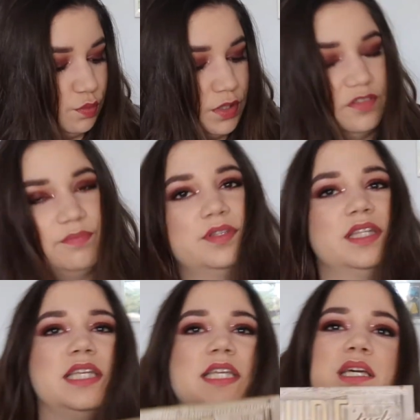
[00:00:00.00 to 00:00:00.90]
one of
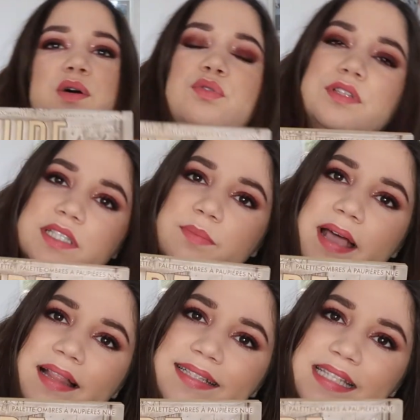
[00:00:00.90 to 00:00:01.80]
the oldest
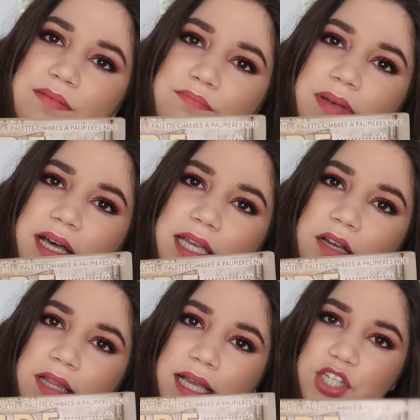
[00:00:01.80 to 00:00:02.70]
palettes in my
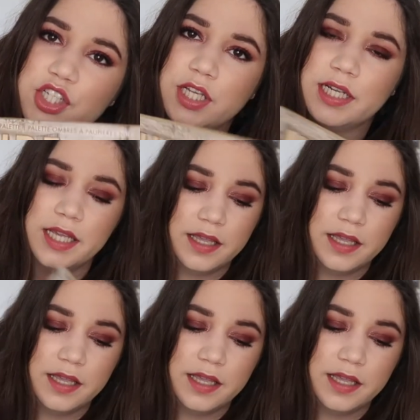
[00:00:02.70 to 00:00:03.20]
collection.